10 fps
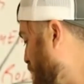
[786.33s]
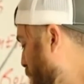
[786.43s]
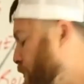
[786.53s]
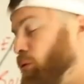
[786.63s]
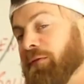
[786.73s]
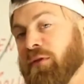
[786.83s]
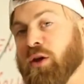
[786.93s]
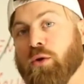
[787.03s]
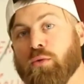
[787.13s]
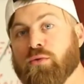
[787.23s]
up
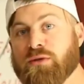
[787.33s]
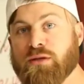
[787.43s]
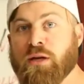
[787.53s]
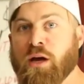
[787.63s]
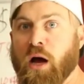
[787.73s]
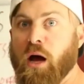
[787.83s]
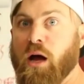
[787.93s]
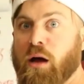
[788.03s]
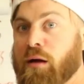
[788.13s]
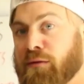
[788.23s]
reviews
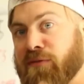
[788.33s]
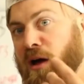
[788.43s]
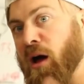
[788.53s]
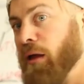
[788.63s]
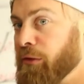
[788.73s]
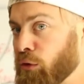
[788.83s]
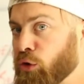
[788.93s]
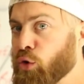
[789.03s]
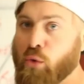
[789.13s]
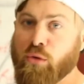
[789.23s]
of other
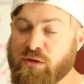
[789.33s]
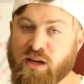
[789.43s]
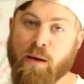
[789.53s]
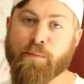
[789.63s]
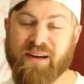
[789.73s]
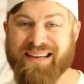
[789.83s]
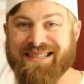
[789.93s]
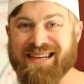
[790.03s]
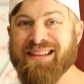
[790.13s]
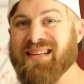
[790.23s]
gold
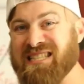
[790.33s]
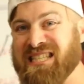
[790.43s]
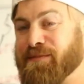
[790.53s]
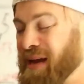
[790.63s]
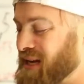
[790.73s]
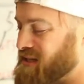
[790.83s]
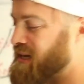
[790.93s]
companies in this space, and